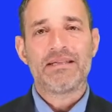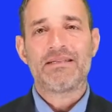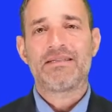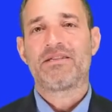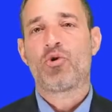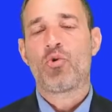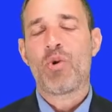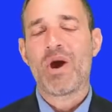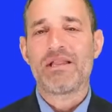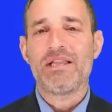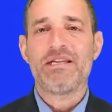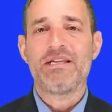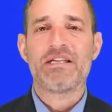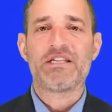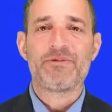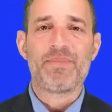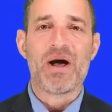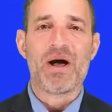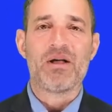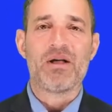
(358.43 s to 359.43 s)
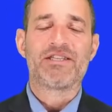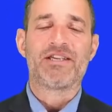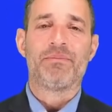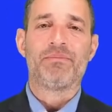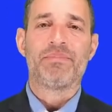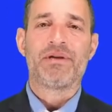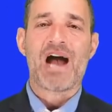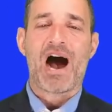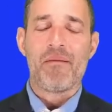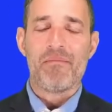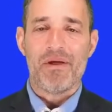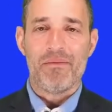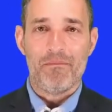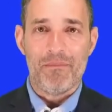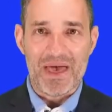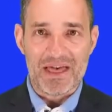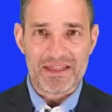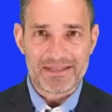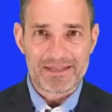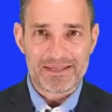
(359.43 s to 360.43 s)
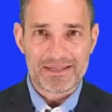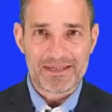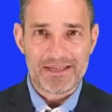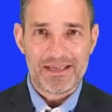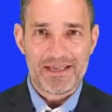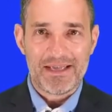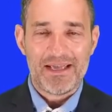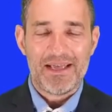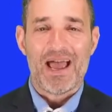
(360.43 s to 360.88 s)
Let's quickly dispel some common myths,